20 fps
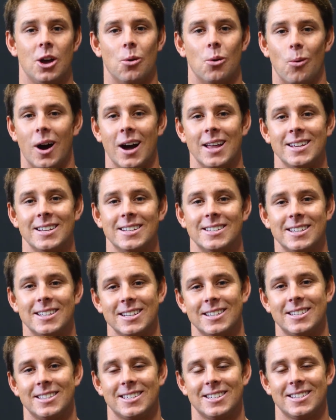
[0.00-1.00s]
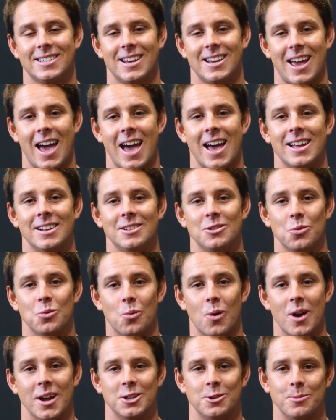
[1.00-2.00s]
why it exists, and
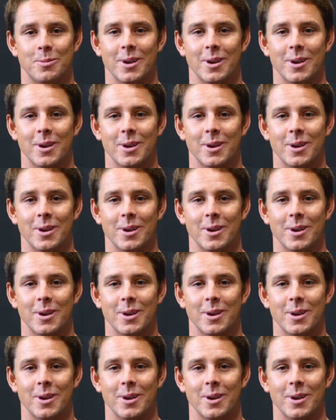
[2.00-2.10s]
where to